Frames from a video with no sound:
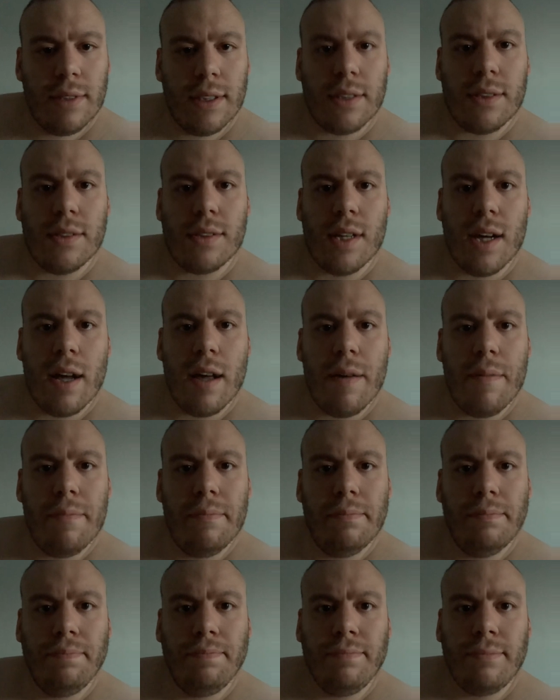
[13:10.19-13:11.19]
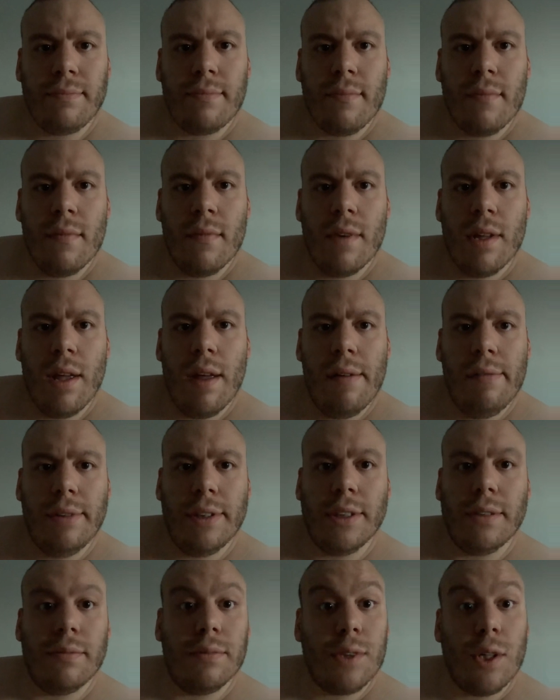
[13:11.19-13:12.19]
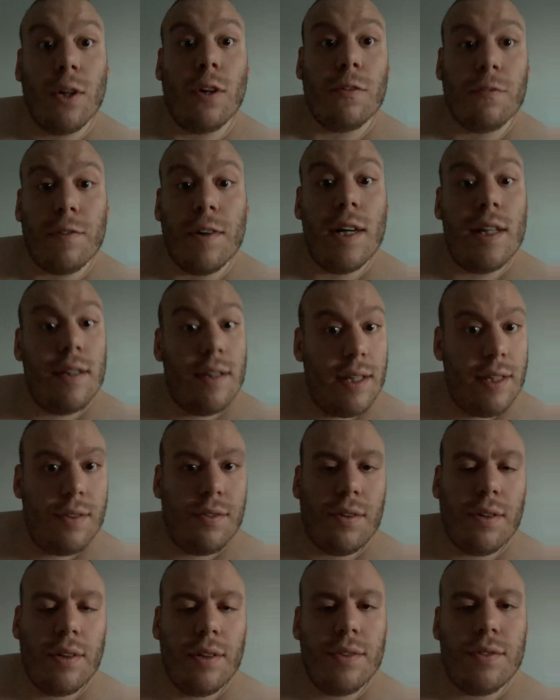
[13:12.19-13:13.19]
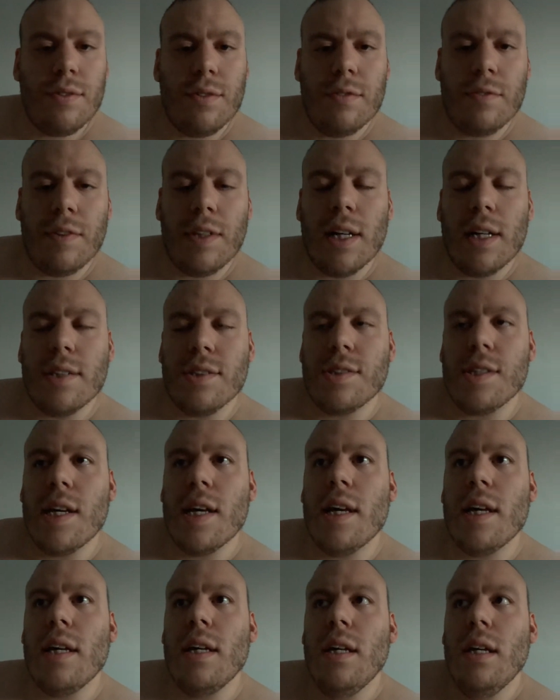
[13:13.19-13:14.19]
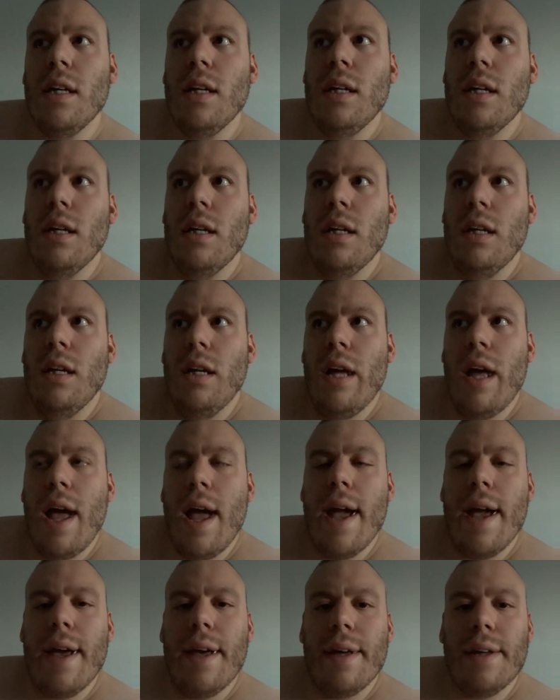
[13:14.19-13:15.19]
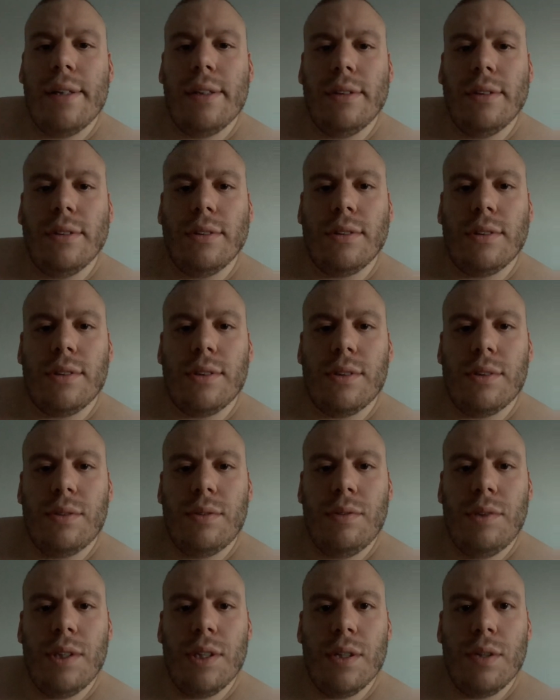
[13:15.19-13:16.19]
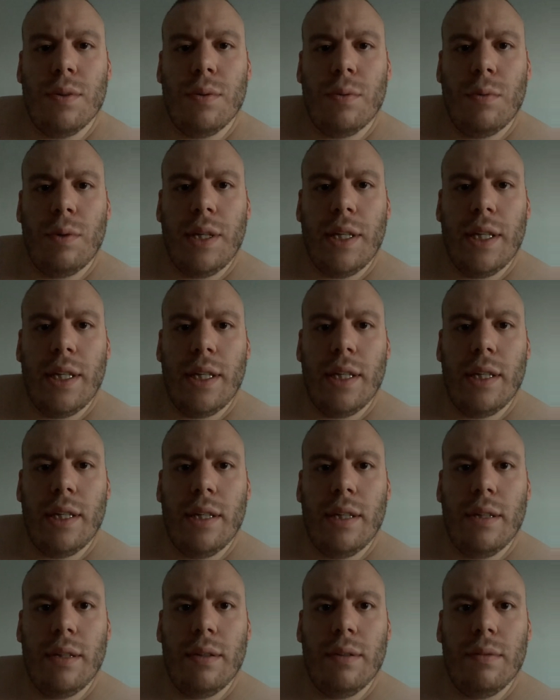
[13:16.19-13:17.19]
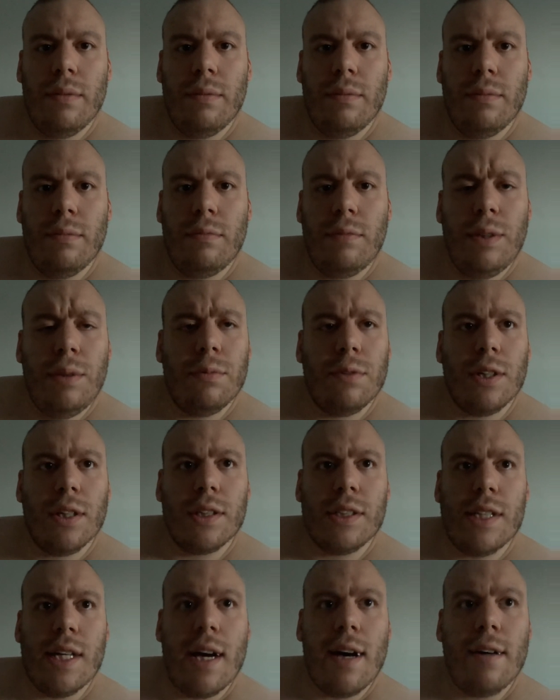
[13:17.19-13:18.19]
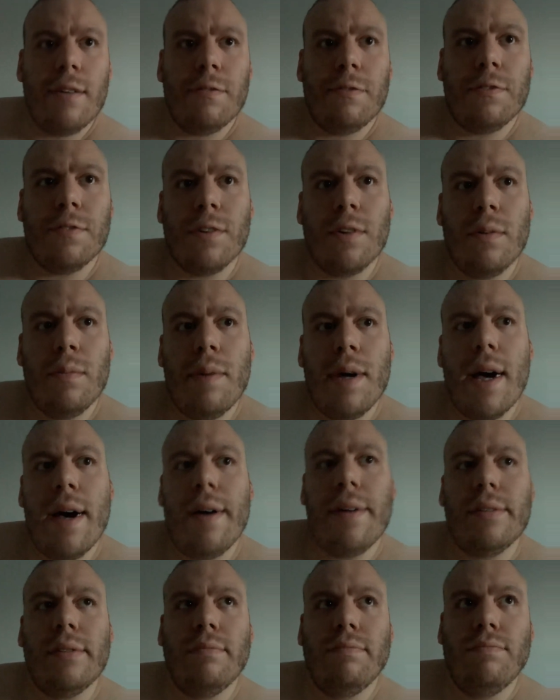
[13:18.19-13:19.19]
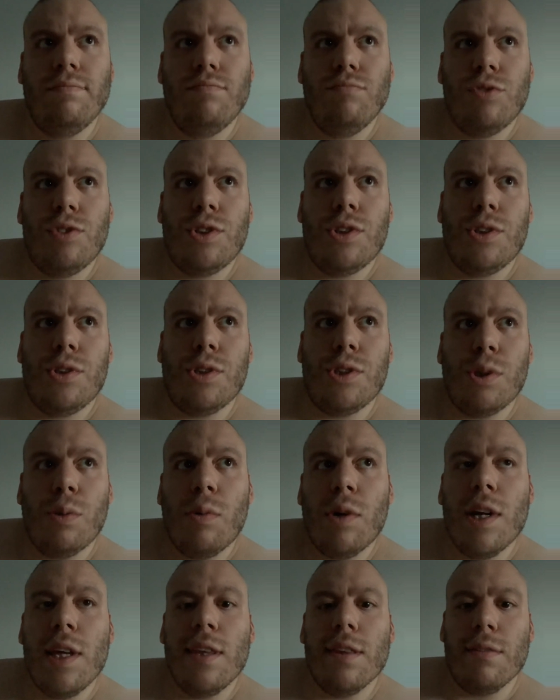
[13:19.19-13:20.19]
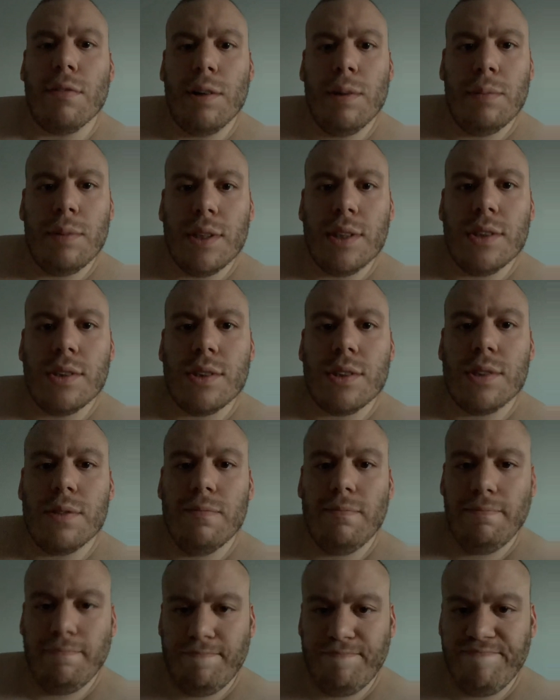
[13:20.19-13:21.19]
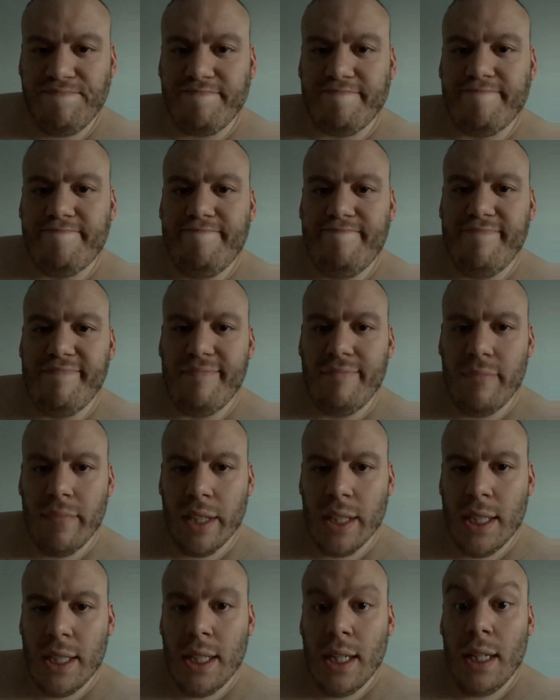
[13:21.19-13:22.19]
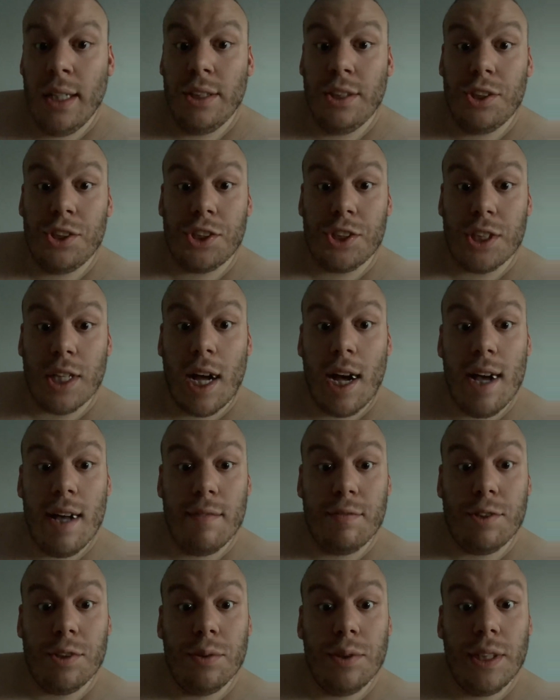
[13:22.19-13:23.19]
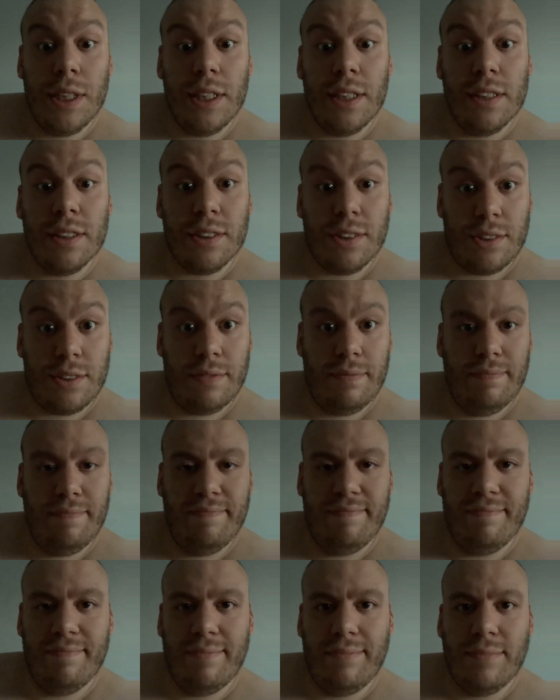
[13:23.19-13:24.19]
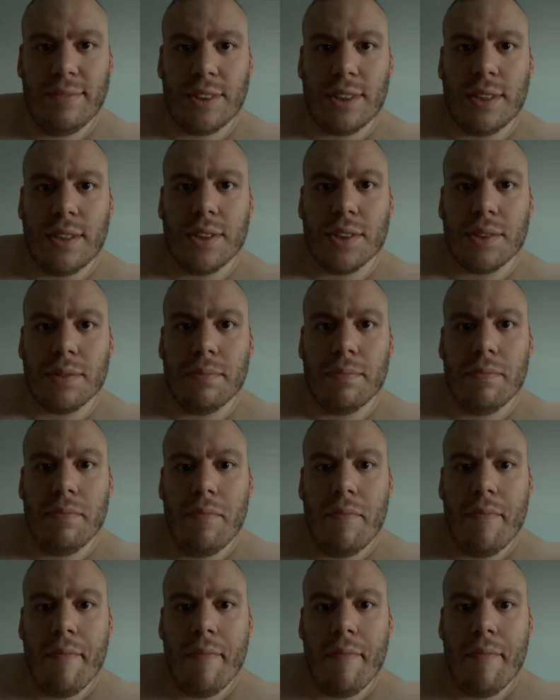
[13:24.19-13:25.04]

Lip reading: at the time. Girlfriend then turned into fiance. And, we worked out for about 23 months. Just shy of 2 years. It's awesome.